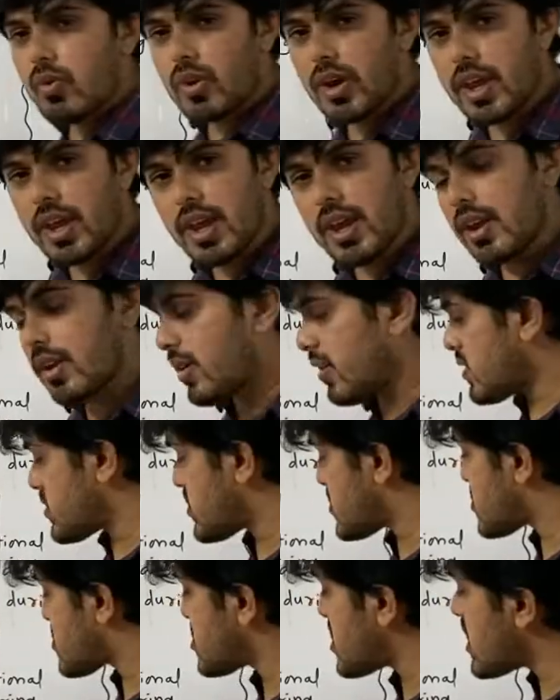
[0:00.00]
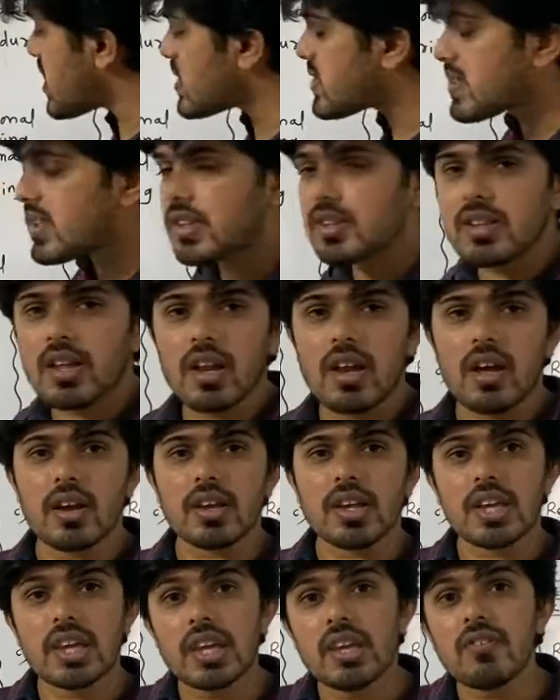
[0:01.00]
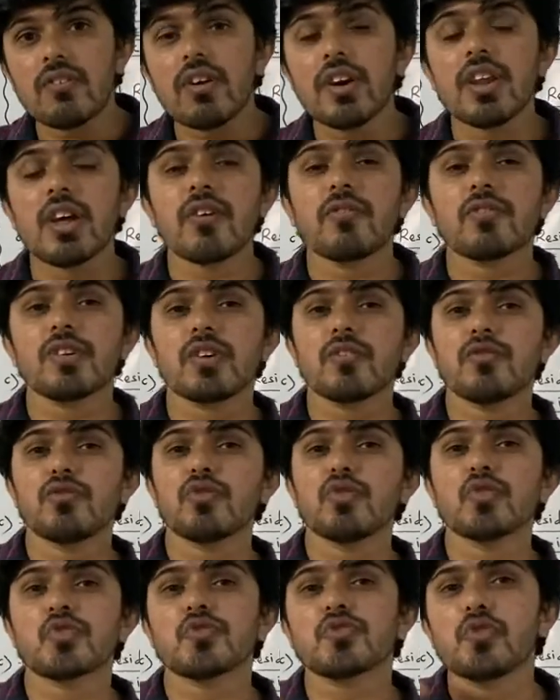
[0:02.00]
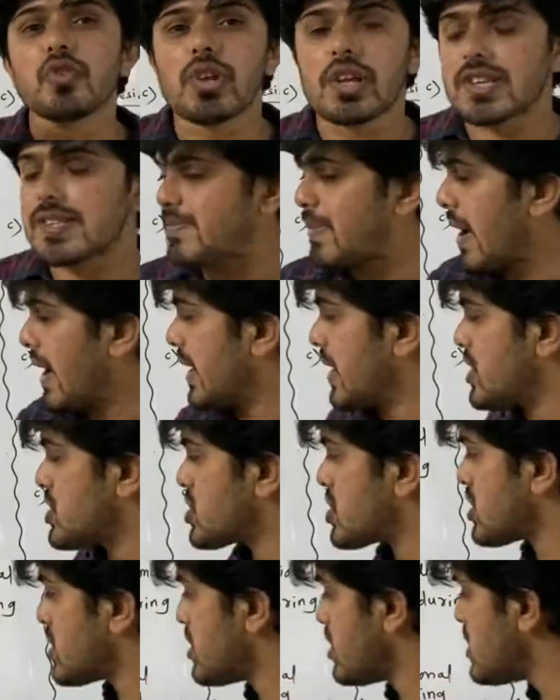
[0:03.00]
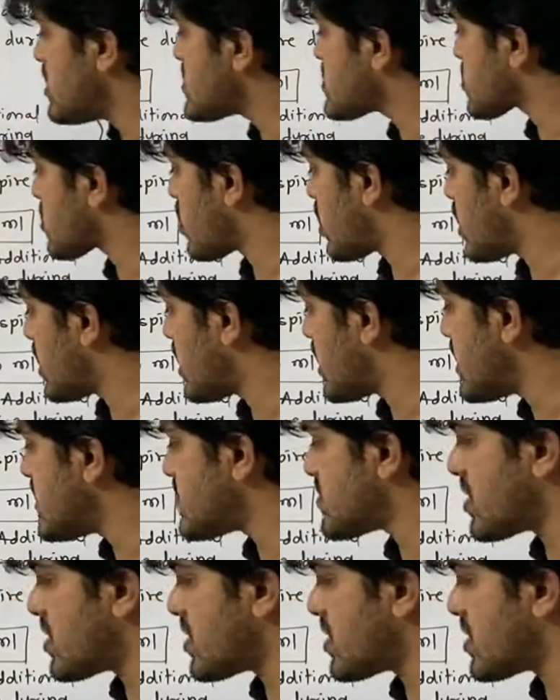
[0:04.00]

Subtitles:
air stays in the lung even after forceful expiration is called as